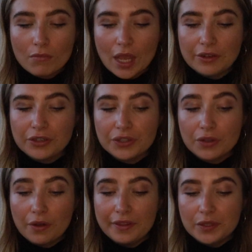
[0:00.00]
I just
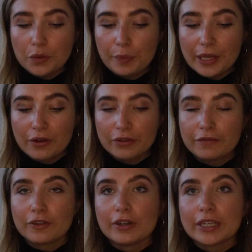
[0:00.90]
thought this would be good
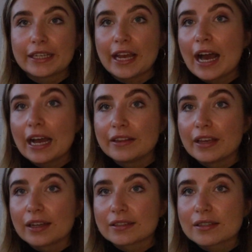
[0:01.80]
for a guy
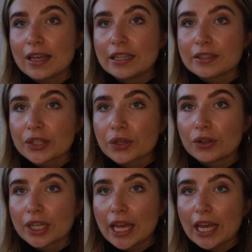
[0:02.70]
that's into
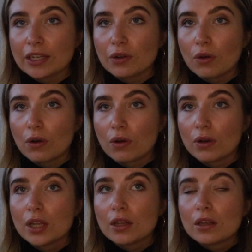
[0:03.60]
cooking or
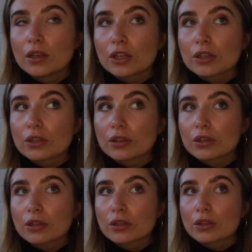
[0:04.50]

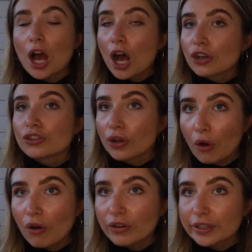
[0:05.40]
can't
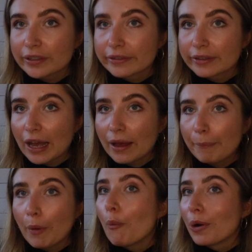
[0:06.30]
cook
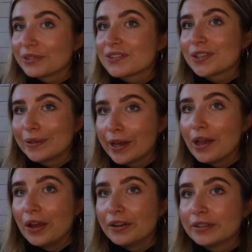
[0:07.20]
but wants to
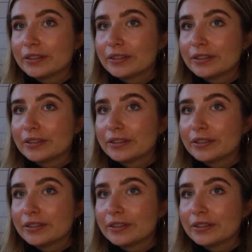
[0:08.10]
learn.